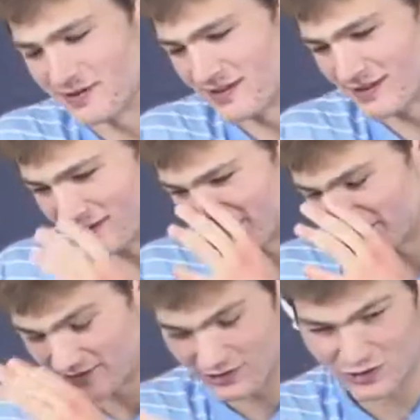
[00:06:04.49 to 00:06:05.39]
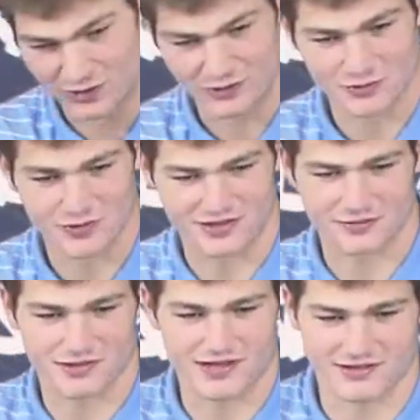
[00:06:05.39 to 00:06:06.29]
And you know, you can only do them once
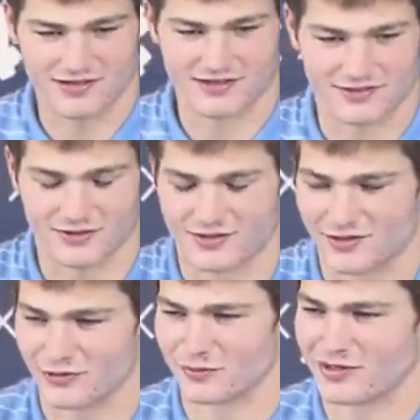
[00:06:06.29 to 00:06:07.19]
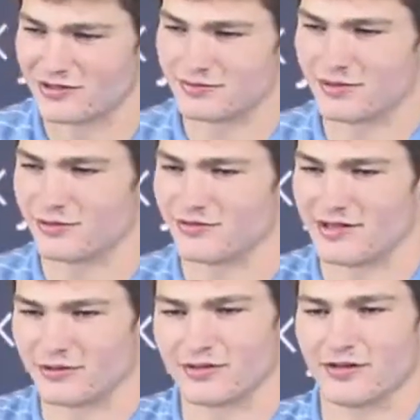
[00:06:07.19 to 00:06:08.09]
sometimes because they'll see the formation, but we'll
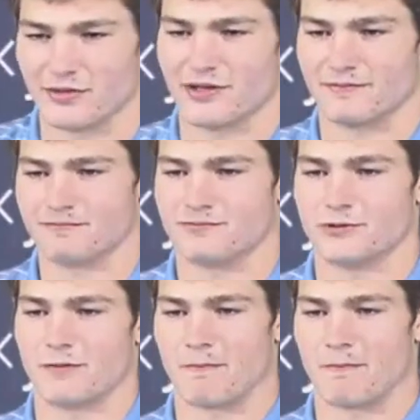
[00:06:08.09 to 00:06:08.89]
find one another way. So.